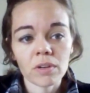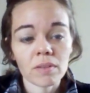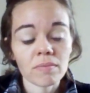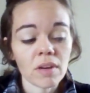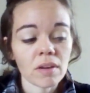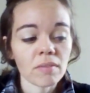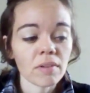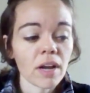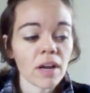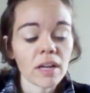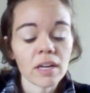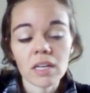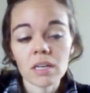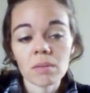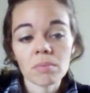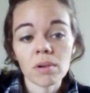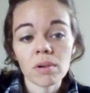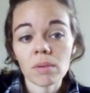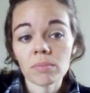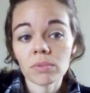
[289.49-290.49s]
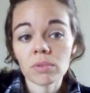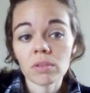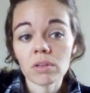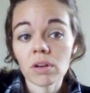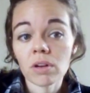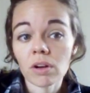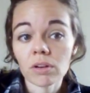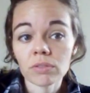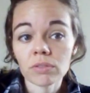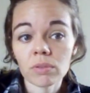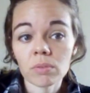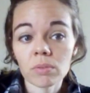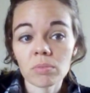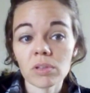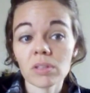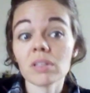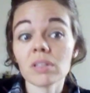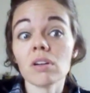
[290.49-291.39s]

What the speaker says: I've never had any problems with an Oxford book.